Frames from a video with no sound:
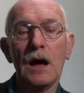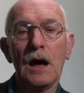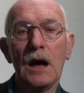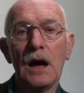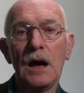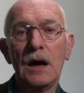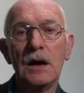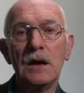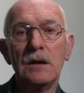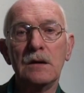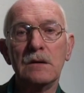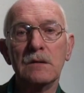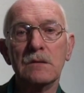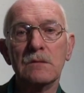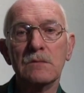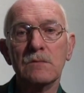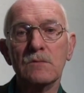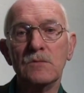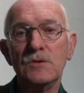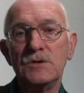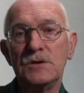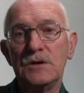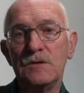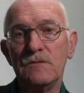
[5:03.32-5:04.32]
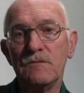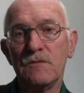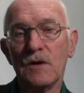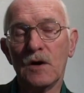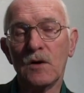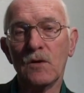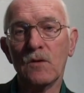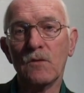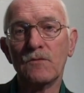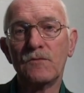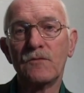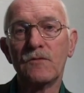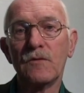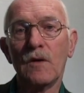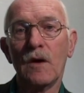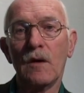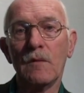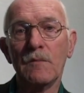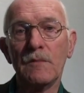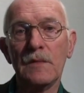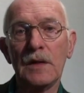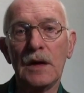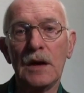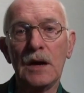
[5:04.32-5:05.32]
I was involved
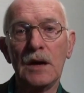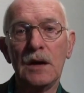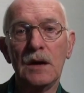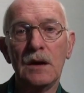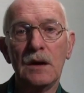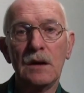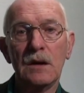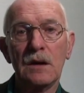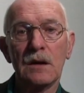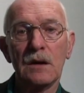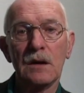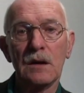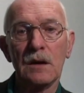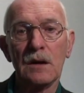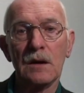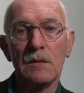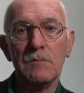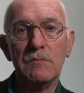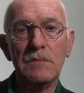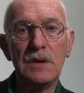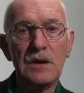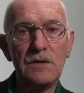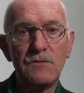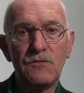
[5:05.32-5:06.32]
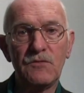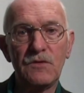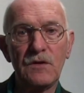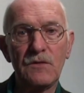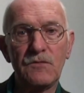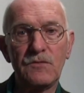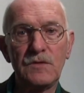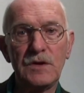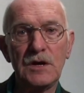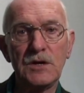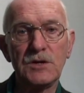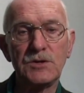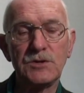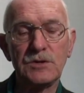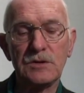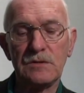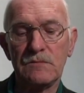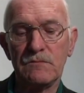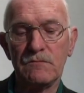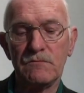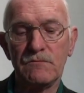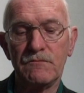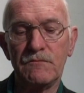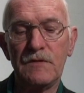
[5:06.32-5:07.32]
from the uh, mid 50s
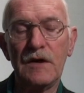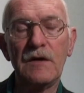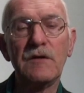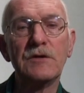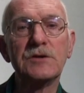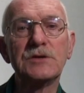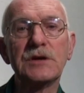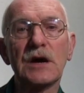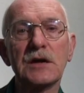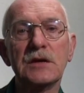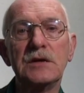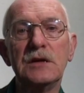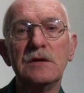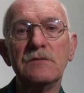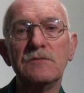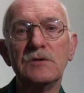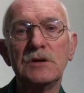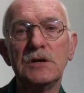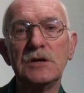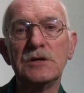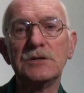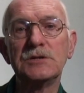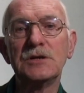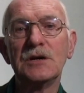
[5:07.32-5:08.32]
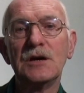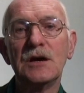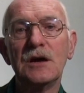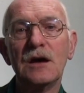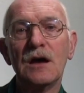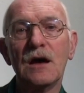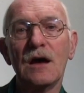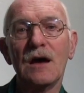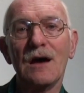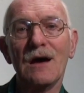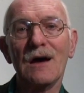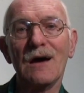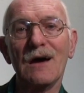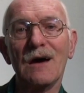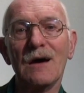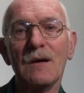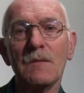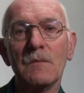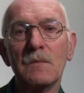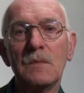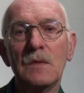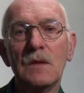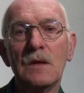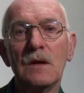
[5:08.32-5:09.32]
in various activities,
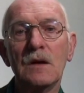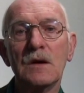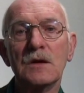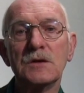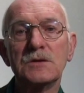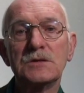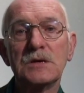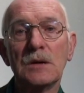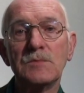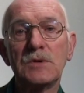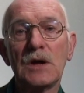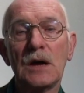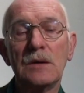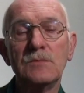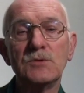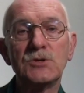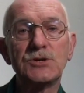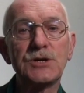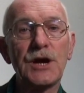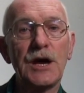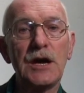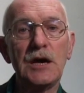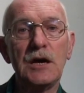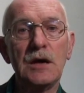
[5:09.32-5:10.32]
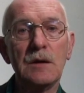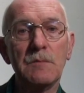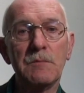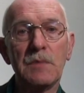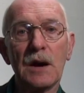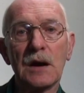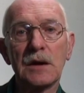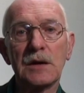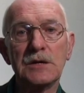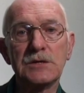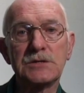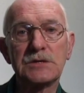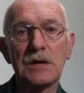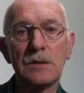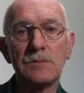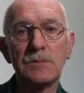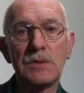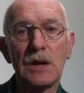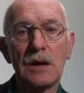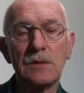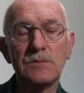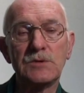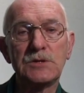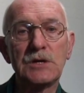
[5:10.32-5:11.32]
um, sometimes shaking a bucket,
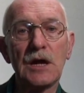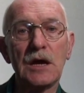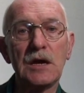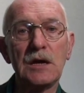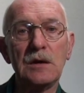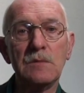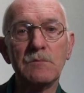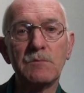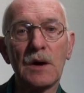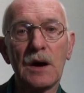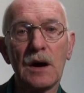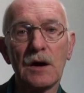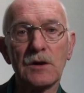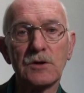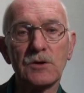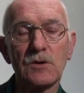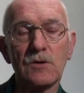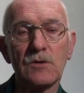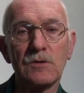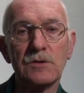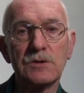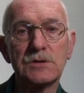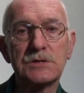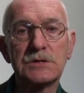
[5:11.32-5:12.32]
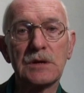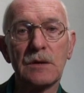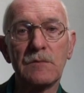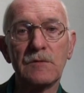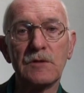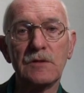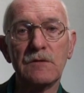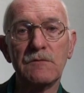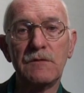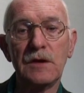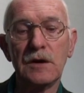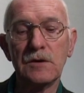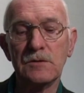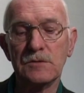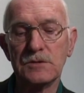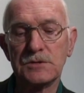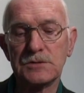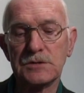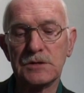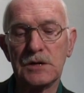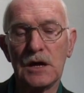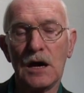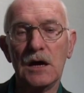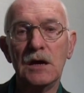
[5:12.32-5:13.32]
sometimes taking part on some of the
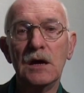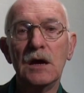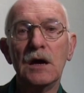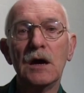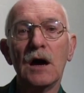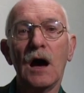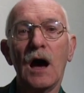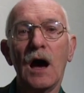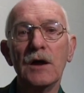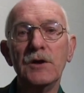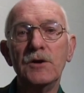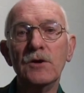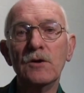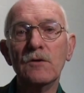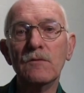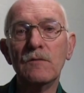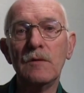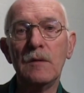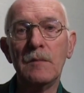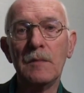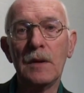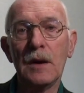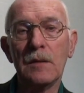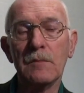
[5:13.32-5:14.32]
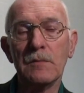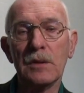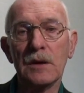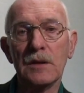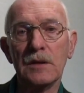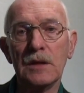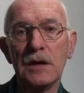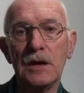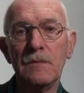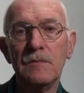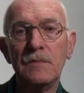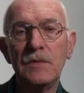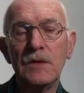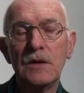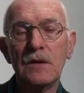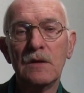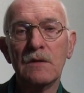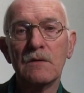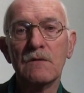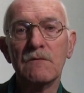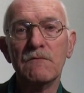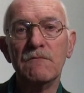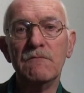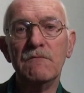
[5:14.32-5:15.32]
floats. And I do remember the
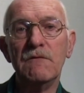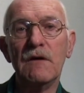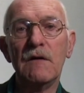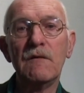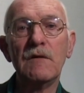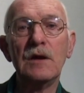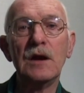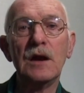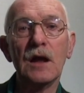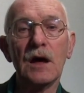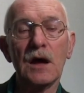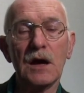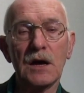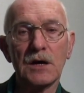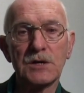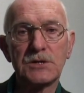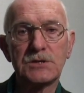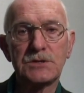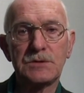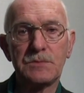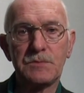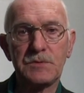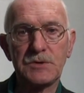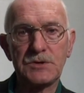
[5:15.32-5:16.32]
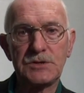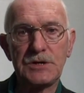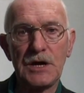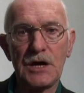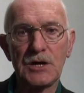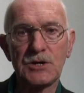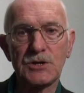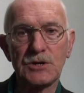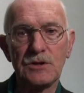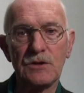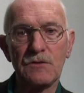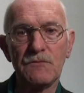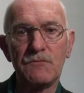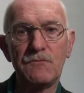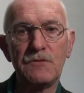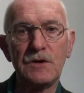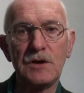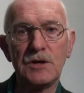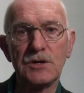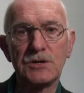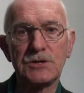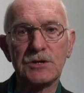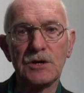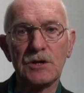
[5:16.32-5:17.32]
very last procession that
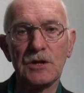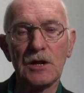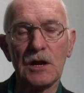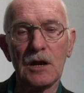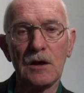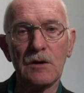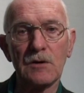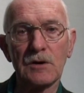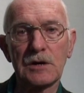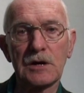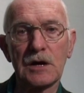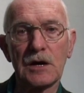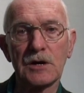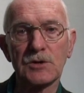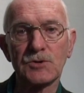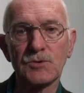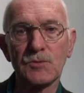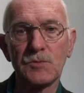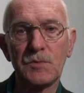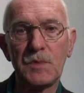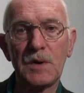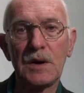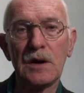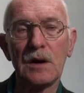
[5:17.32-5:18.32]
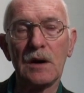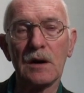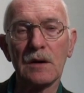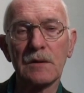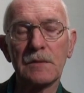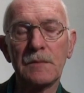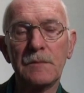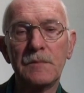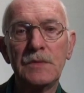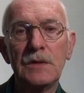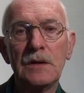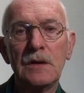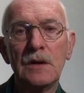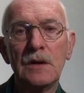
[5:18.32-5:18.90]
finished in the Lower Castle Park.